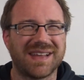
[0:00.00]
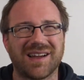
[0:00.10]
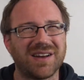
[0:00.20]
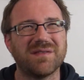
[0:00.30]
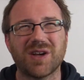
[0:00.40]

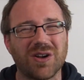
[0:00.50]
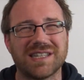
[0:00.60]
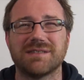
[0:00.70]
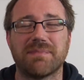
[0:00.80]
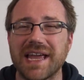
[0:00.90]
can't even call
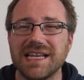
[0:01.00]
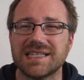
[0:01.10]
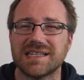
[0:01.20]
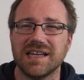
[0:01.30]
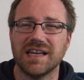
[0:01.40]
it
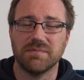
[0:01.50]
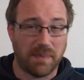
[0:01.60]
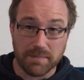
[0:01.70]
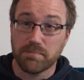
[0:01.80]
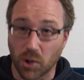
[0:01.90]
debate,
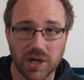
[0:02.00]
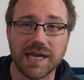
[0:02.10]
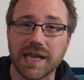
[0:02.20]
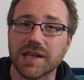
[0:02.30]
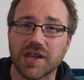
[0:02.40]
by
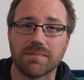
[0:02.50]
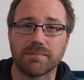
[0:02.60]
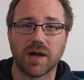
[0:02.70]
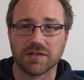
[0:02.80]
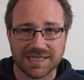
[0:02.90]
bullying them
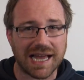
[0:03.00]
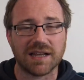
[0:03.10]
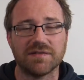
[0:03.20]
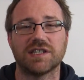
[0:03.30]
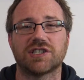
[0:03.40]
on
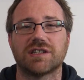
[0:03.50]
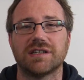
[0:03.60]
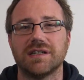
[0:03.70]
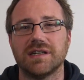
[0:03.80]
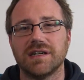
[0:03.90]
television
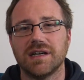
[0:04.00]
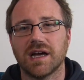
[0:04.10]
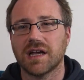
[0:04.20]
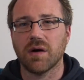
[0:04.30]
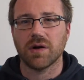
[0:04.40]

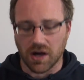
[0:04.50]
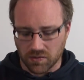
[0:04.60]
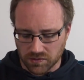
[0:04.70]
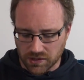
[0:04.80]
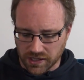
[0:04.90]
and going,
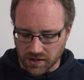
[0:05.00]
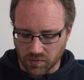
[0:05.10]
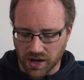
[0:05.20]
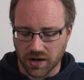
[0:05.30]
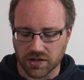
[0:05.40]
oh,
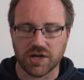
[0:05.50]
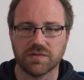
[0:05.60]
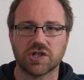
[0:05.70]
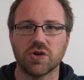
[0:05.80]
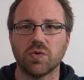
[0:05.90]
why aren't you
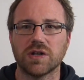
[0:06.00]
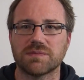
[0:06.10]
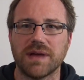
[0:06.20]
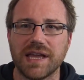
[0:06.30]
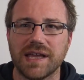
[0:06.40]
as cool as
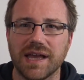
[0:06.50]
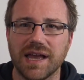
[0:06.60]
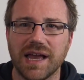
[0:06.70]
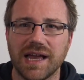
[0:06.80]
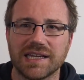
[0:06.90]
me?
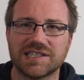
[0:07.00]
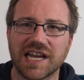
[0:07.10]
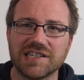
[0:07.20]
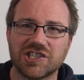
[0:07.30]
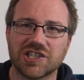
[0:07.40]

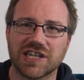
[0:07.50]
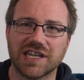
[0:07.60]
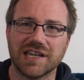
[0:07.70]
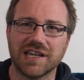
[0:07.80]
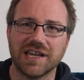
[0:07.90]

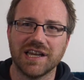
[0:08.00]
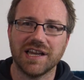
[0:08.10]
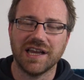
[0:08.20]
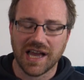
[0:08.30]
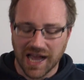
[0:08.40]
Essentially.
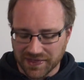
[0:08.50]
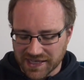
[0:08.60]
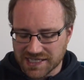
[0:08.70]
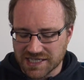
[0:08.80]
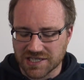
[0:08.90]
And
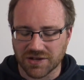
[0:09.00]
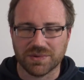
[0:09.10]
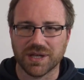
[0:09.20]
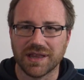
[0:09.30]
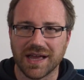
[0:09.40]
this is
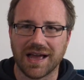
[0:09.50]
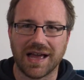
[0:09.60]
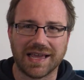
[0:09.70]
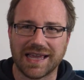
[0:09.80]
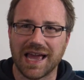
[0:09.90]
something that,
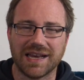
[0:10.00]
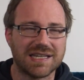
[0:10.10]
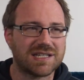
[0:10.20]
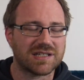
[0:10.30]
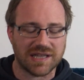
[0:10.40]
again,
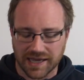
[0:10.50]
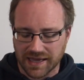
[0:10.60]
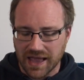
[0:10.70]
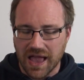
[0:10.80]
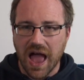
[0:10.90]
it's just
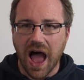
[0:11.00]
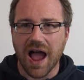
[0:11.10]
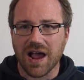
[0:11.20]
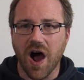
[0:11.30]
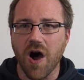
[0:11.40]
like, I
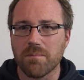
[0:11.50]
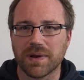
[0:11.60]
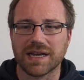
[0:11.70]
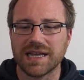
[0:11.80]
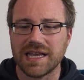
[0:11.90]
can't
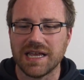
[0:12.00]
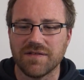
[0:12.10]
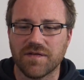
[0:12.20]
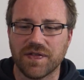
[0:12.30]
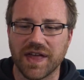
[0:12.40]

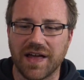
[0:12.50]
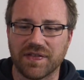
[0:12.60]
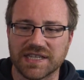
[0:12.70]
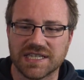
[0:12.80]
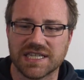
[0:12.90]
believe that
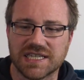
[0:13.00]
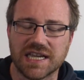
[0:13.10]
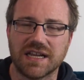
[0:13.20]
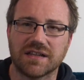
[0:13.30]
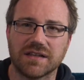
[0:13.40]
this is
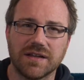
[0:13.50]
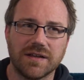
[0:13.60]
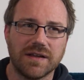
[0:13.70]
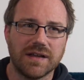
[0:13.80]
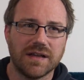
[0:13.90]
still
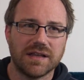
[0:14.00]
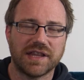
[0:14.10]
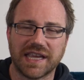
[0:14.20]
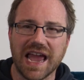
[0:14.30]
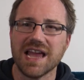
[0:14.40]

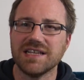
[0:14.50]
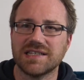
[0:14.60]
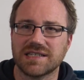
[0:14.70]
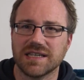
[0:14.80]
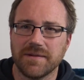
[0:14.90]
the
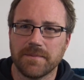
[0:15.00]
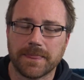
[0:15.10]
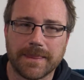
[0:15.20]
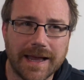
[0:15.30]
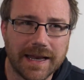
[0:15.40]
case.
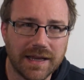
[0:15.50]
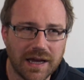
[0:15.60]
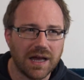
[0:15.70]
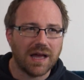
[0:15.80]
And